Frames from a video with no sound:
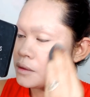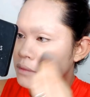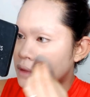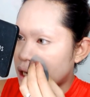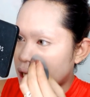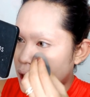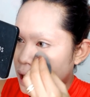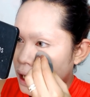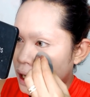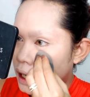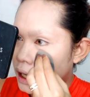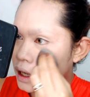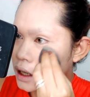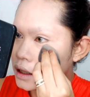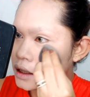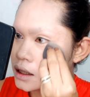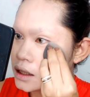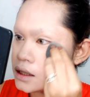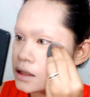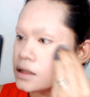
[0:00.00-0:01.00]
yung mga
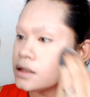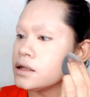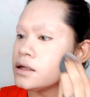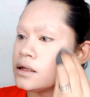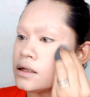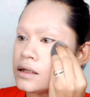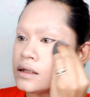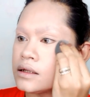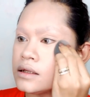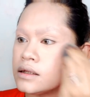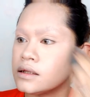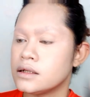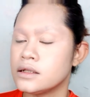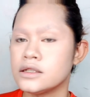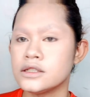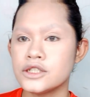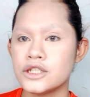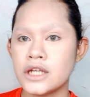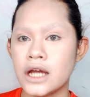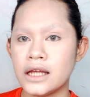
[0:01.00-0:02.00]

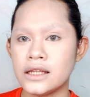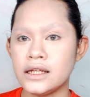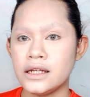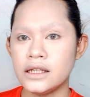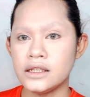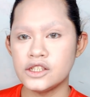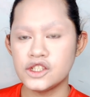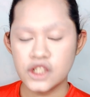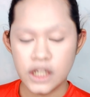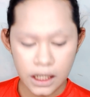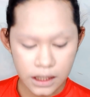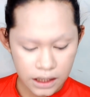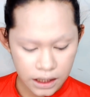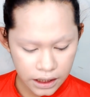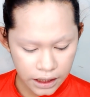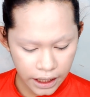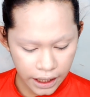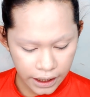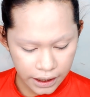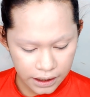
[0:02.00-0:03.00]

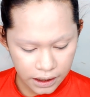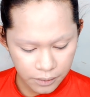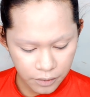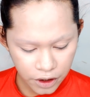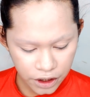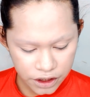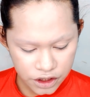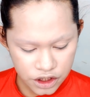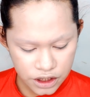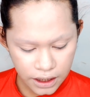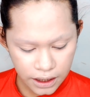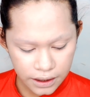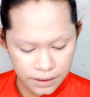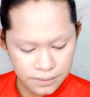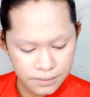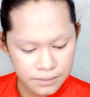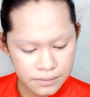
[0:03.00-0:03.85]
channeling eclaburn dyan.